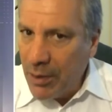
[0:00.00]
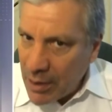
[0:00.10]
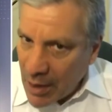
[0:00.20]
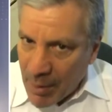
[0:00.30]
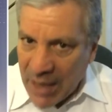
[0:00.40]

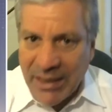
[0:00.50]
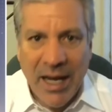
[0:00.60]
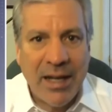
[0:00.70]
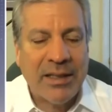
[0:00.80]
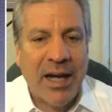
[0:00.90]
I'm not
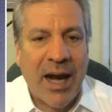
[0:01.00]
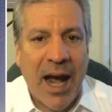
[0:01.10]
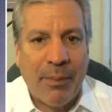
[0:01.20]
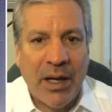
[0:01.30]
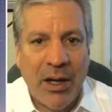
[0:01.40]
saying it's going to
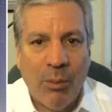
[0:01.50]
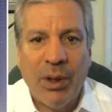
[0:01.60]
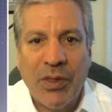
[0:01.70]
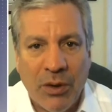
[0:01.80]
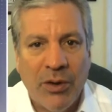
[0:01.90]
happen here,
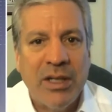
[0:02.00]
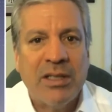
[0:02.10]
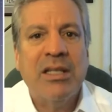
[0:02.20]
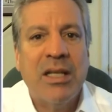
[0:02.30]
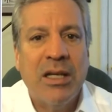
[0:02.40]
but there is
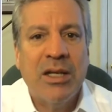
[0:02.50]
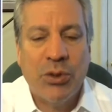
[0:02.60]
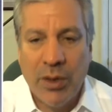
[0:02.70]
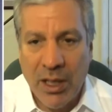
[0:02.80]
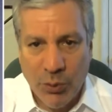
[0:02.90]
this issue,
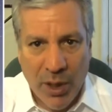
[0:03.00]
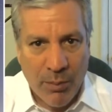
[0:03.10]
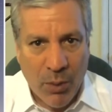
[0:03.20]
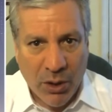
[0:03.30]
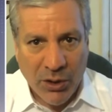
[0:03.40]
and that's why the
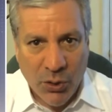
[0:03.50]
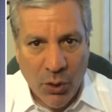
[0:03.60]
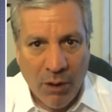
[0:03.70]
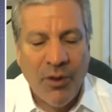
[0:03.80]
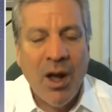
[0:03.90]
markets are
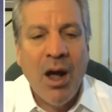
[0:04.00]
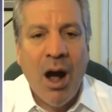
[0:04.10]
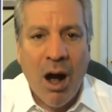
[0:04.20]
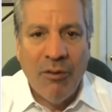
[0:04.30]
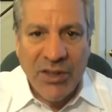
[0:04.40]
off
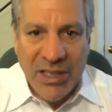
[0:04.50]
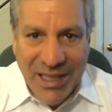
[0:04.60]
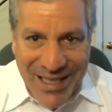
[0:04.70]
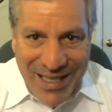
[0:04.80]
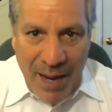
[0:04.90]
of a
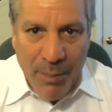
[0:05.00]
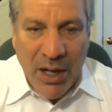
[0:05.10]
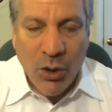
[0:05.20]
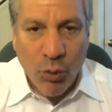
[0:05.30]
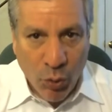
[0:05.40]

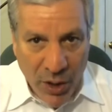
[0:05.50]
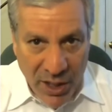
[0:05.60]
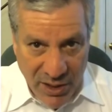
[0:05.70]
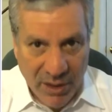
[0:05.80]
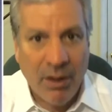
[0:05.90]
systemic
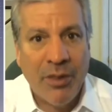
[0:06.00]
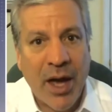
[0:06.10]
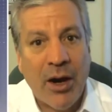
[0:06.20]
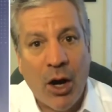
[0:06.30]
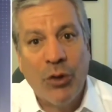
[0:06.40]
risk
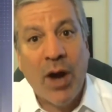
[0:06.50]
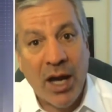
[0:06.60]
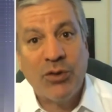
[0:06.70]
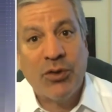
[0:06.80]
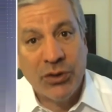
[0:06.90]
that other
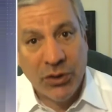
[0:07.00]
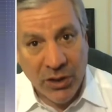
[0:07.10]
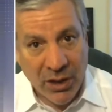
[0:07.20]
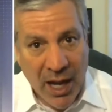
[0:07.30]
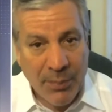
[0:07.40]
hedge funds could
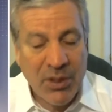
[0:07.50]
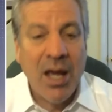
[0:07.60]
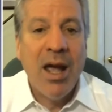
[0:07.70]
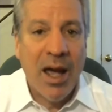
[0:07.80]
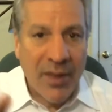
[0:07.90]
collapse
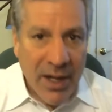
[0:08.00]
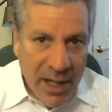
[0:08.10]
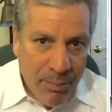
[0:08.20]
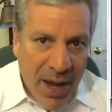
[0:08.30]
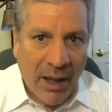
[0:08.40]
and they
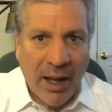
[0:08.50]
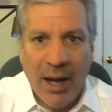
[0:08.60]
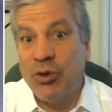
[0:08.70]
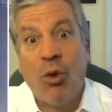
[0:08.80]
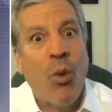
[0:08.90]
need
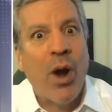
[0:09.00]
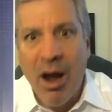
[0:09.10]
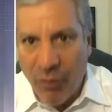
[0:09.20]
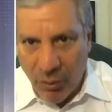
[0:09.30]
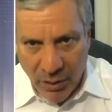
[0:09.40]
bailouts or
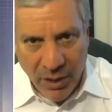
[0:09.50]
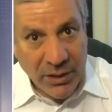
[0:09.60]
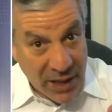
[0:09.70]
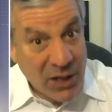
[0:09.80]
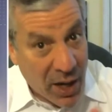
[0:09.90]
whatever. I
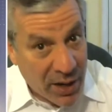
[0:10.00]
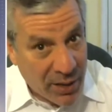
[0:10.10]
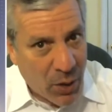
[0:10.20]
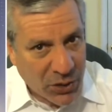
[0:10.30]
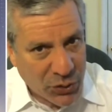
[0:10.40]
mean, that's why the
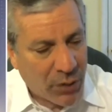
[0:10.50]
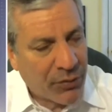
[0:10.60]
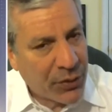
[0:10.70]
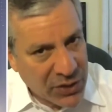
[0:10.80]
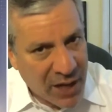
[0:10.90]
markets are off.
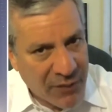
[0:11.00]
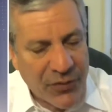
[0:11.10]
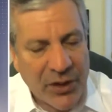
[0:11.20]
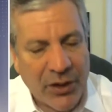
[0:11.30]
There's that fear.